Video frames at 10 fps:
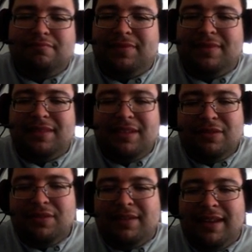
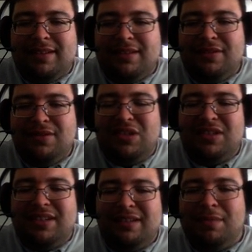like I said, you just
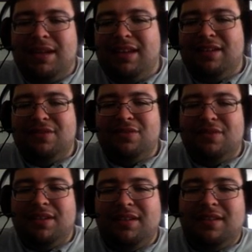need money to